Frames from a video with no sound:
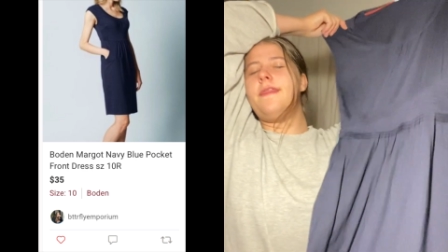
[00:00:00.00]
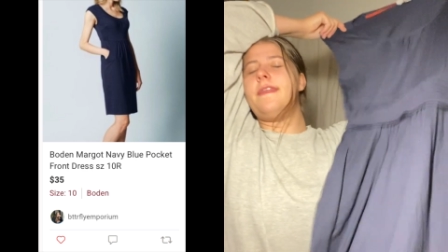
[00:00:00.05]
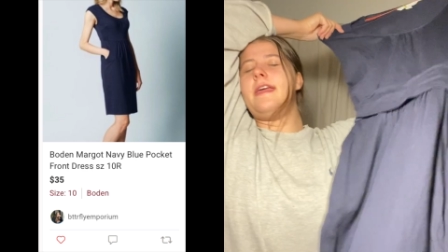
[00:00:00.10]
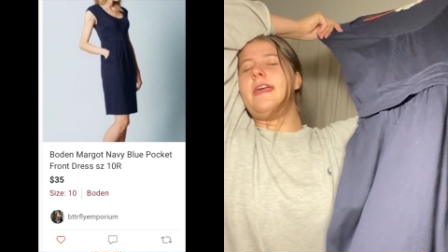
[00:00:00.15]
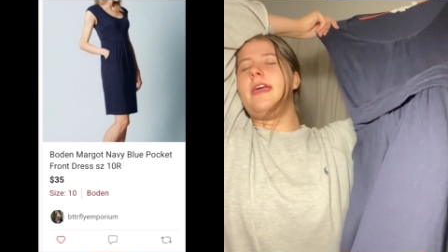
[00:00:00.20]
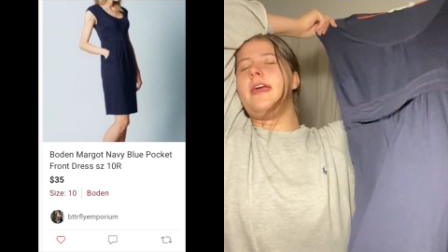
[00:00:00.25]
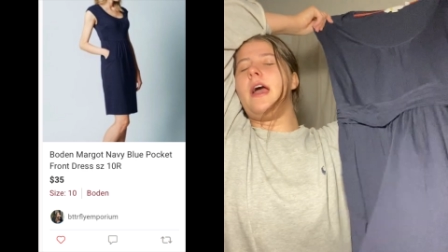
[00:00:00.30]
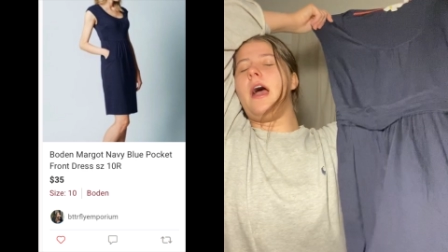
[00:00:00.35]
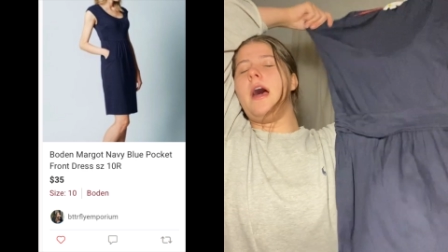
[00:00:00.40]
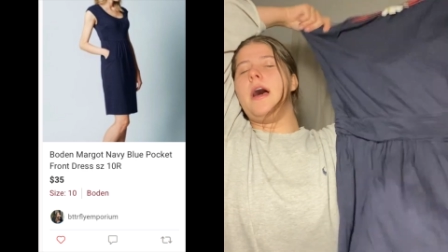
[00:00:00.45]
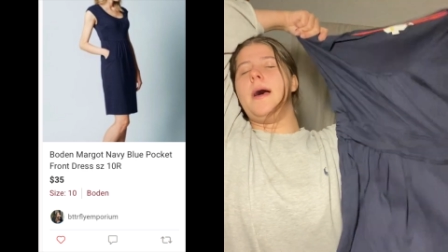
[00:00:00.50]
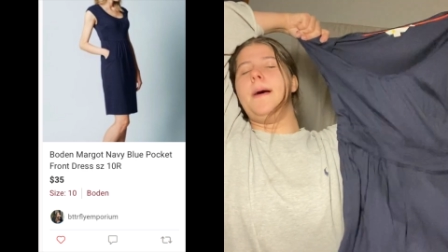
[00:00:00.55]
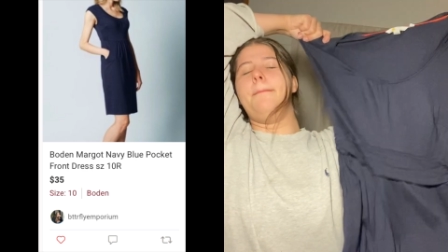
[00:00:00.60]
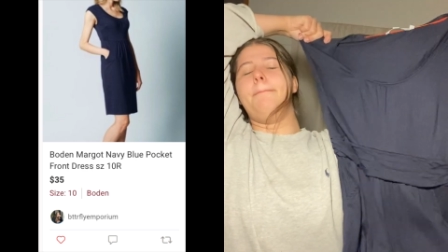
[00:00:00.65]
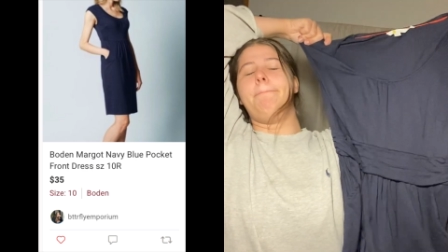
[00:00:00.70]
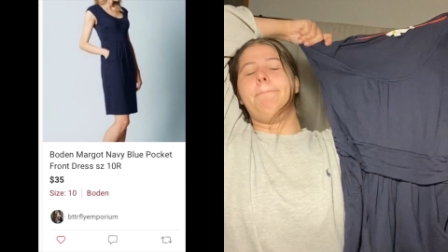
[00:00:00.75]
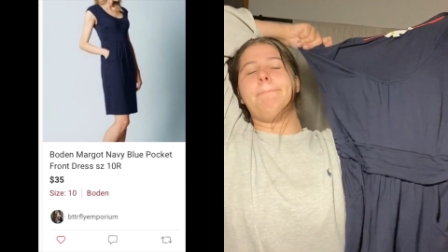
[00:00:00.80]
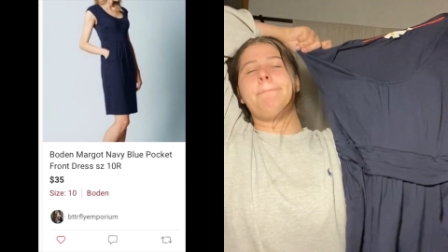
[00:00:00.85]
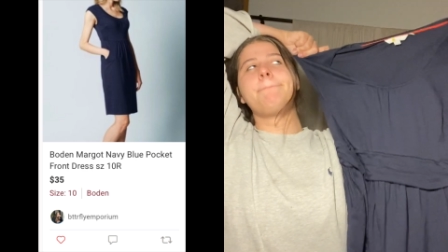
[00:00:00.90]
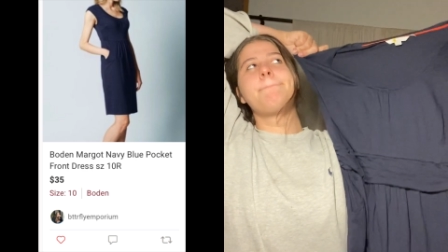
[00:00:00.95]
the,
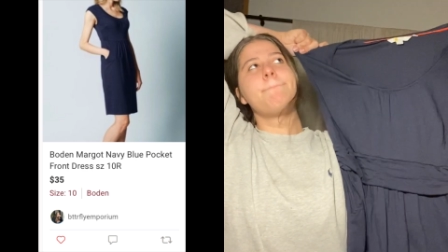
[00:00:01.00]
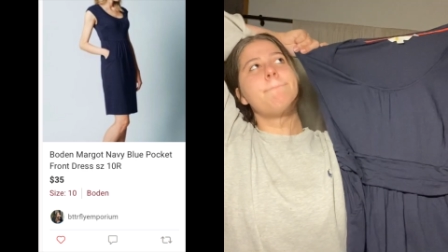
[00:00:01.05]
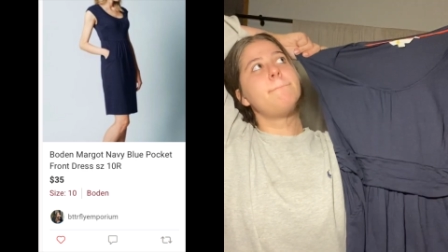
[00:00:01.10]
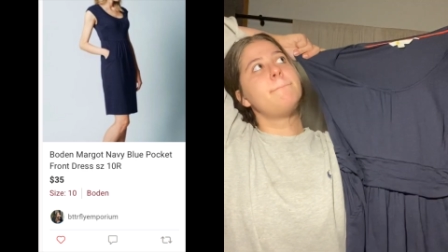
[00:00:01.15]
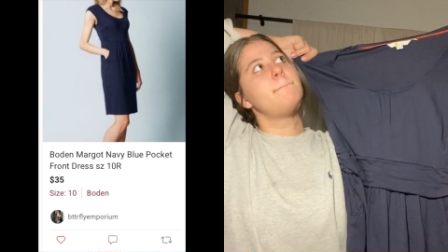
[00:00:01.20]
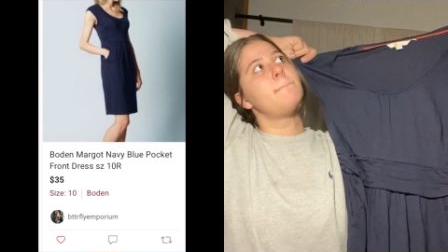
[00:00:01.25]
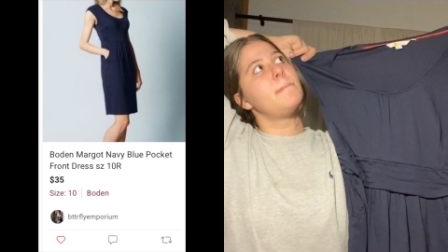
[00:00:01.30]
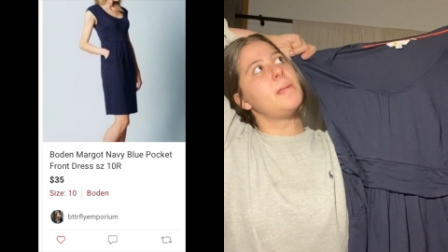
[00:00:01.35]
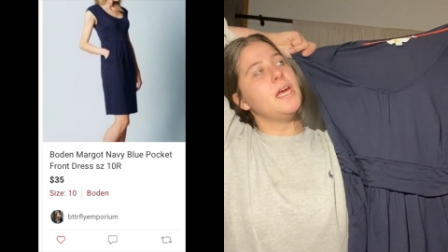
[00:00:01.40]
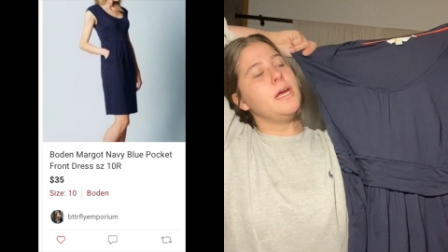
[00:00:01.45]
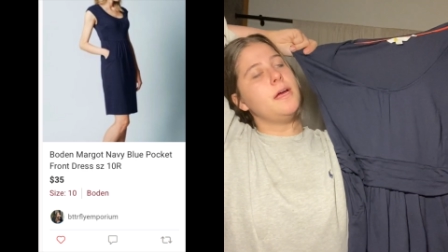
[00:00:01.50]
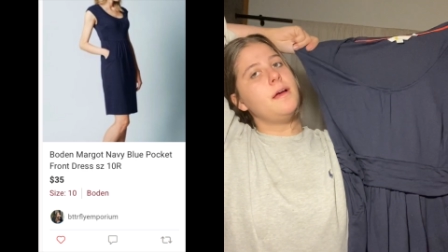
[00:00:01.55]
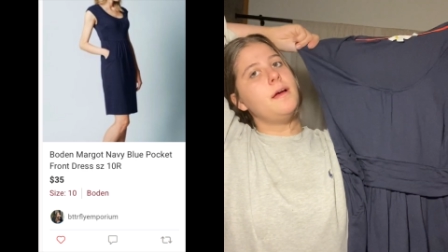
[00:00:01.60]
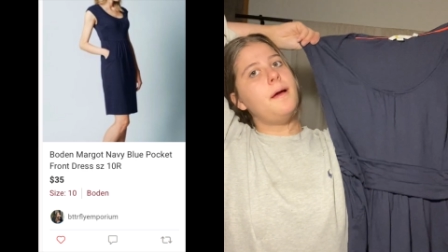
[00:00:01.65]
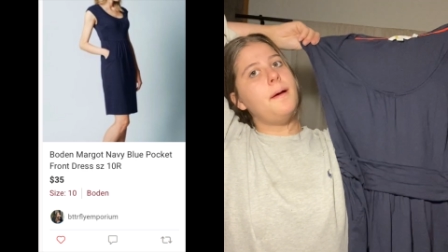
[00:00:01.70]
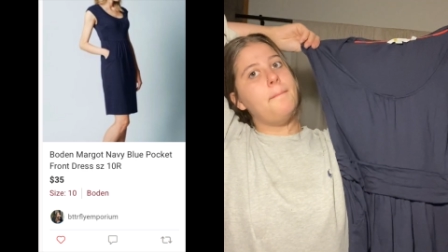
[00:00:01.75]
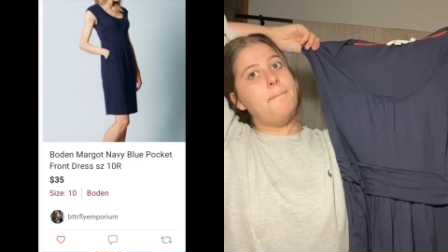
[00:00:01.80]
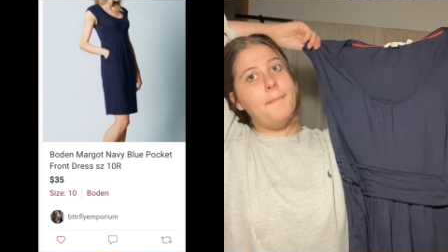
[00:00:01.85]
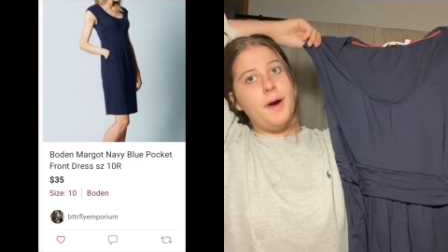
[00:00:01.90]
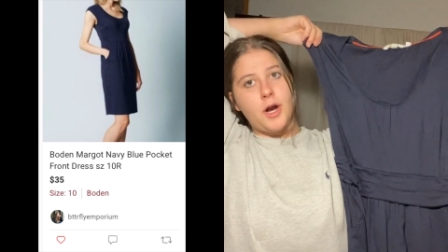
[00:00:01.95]
um,
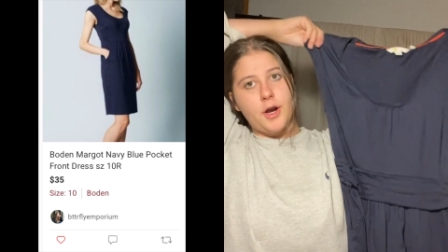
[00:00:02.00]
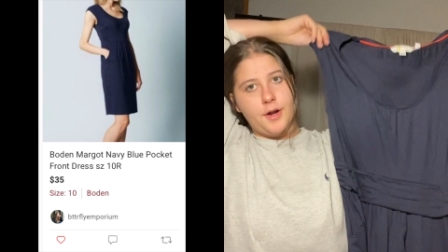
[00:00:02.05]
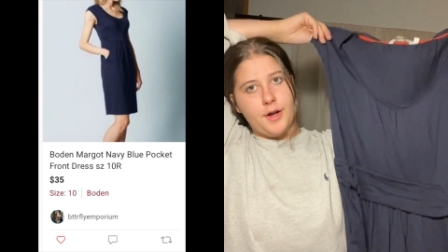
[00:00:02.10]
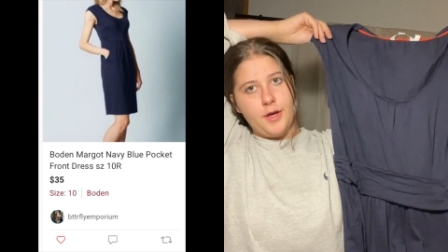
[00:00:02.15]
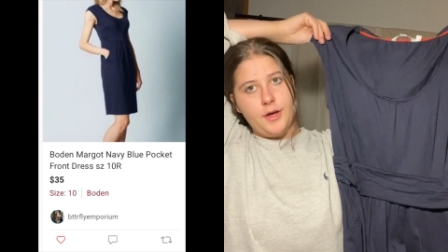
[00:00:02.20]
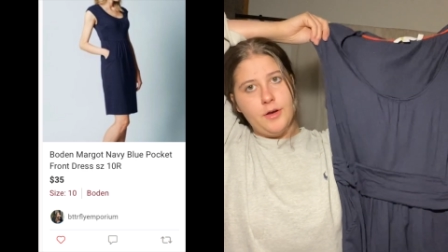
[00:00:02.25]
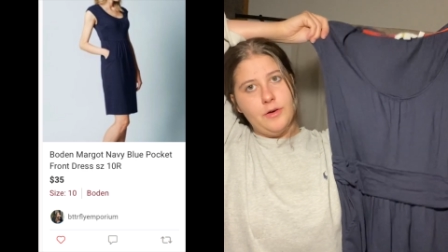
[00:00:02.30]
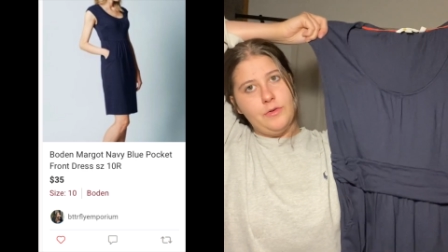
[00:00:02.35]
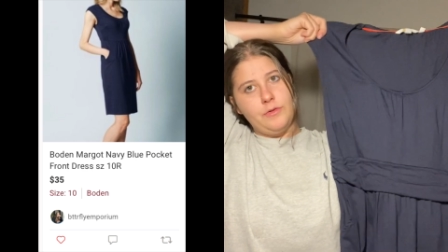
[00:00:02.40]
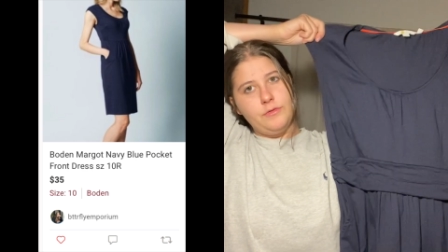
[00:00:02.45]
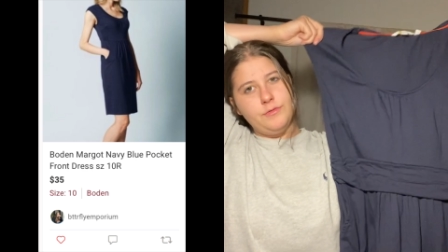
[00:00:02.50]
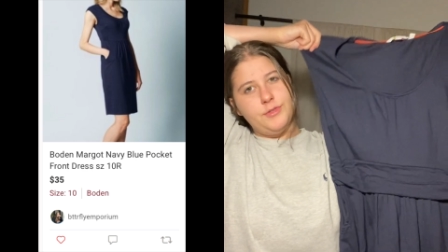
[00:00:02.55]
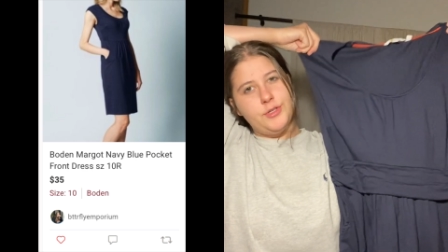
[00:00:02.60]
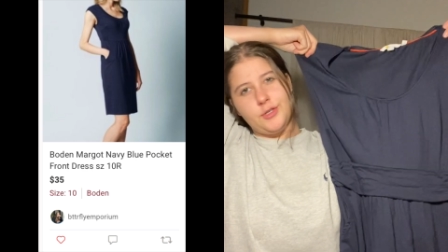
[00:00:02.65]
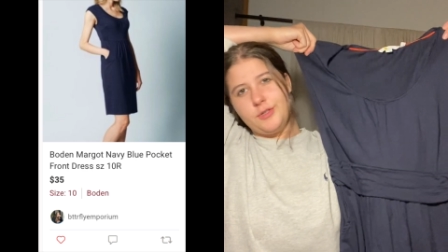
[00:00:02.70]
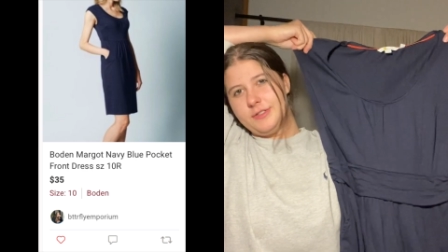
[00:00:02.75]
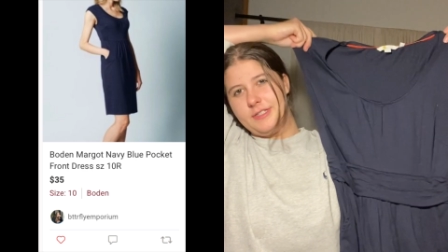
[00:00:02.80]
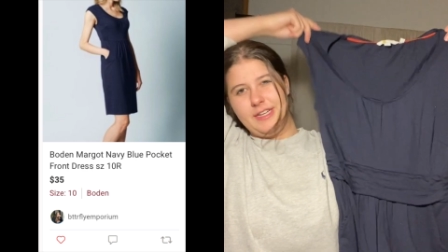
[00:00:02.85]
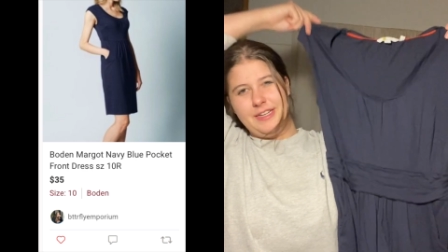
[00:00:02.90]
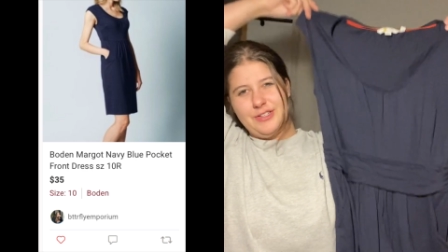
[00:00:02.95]
Margot
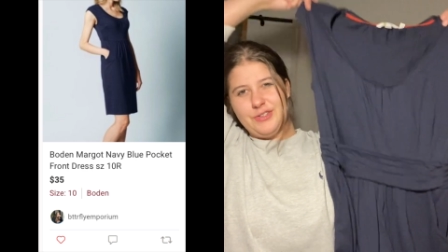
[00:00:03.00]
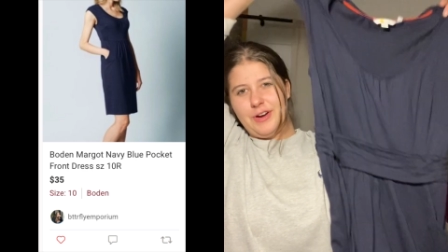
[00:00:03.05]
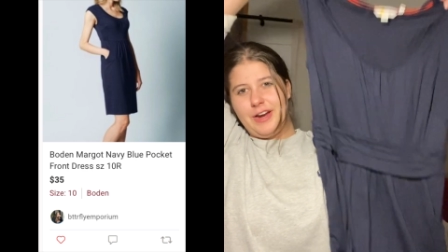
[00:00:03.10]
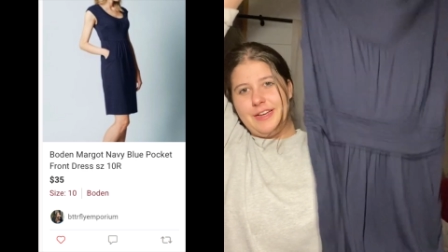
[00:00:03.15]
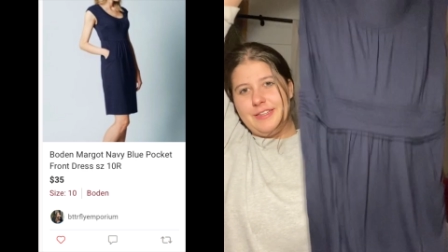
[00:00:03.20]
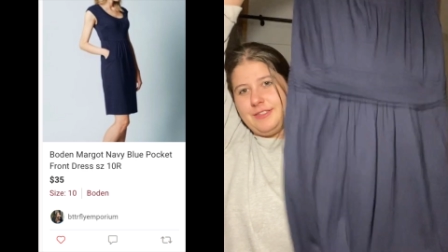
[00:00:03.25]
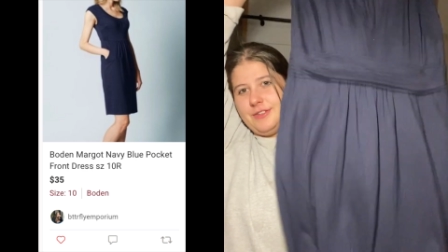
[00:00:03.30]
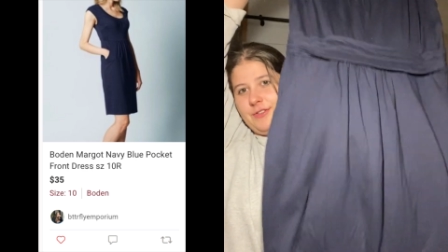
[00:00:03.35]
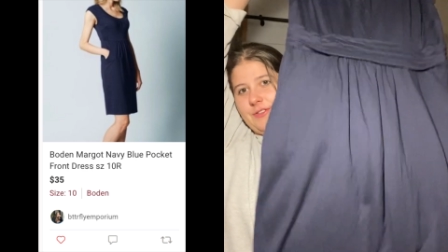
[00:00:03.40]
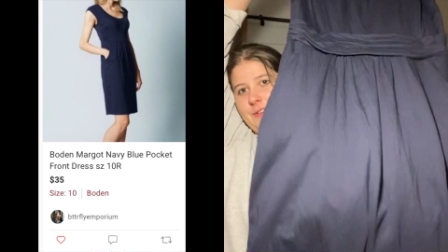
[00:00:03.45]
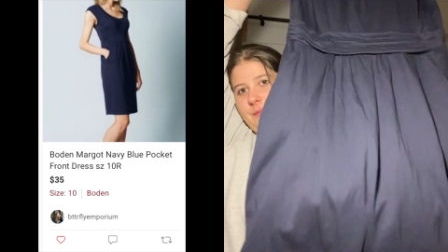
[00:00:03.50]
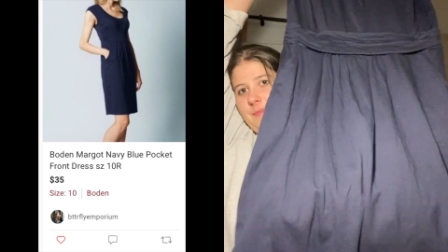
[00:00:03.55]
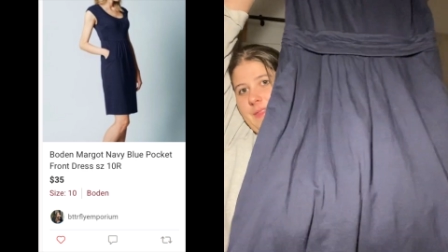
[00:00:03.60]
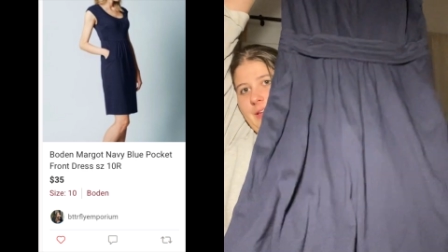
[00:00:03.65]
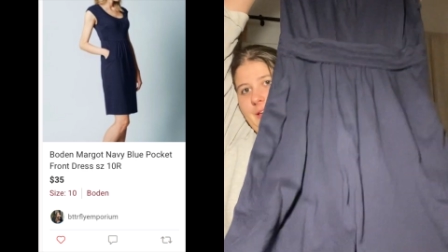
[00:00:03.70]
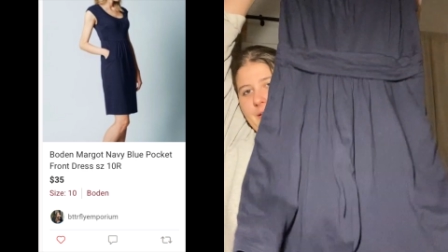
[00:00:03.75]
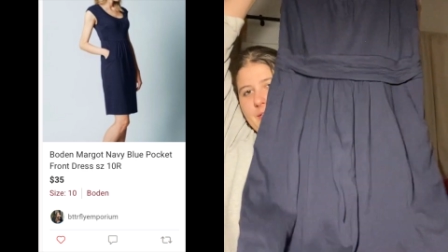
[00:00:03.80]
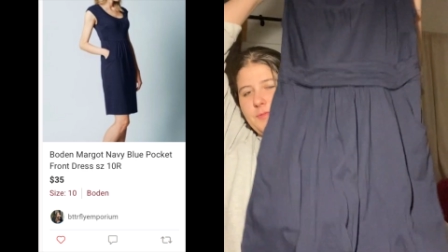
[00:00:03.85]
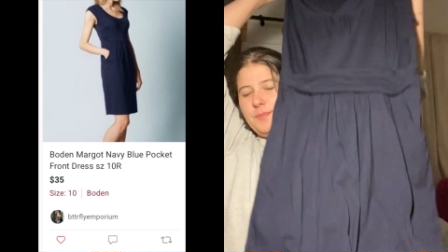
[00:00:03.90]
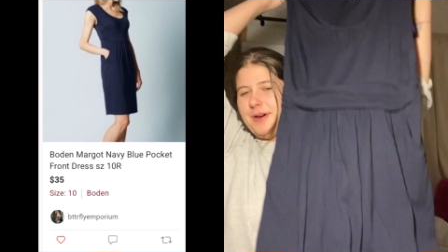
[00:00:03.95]
jersey dress or
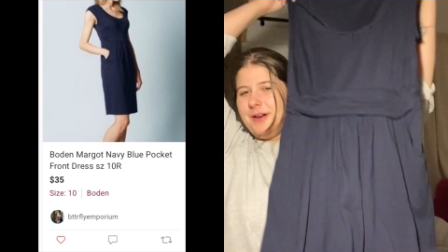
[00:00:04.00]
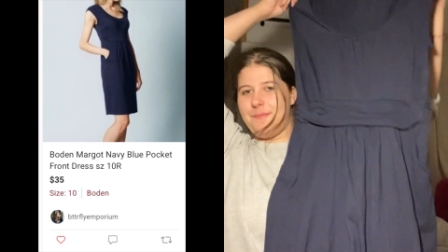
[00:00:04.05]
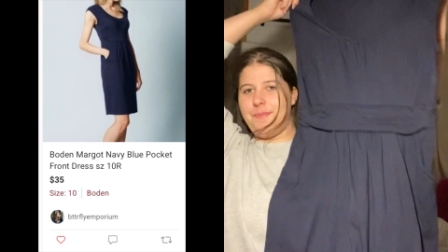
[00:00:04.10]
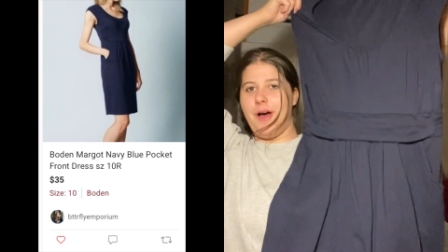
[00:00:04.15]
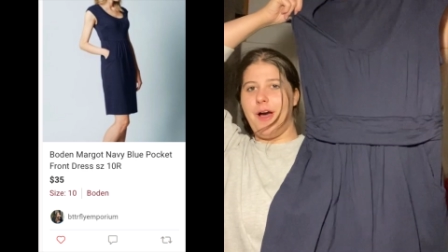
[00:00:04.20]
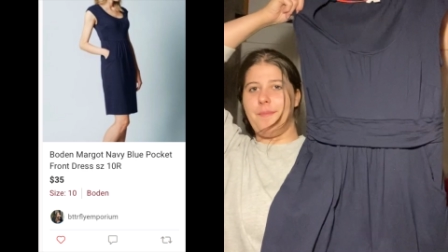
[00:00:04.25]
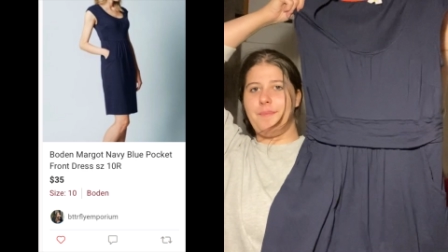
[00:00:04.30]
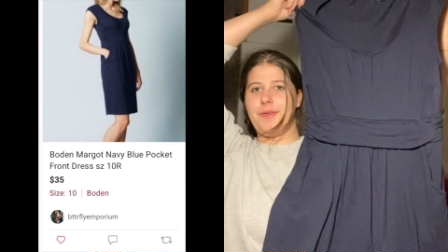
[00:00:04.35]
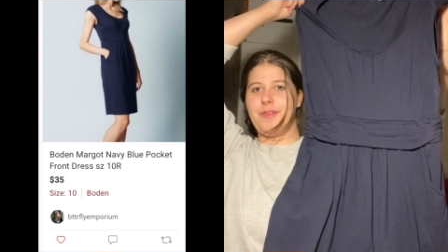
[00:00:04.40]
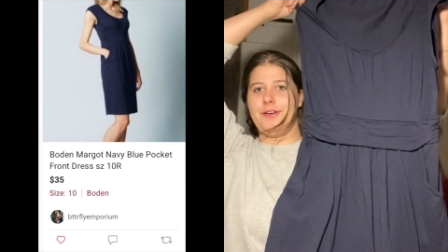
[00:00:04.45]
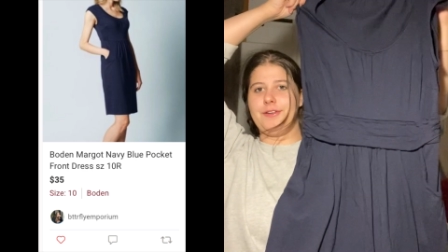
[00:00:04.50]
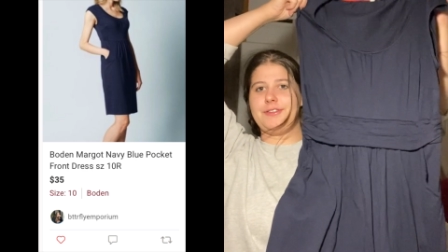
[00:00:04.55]
something. It's pretty popular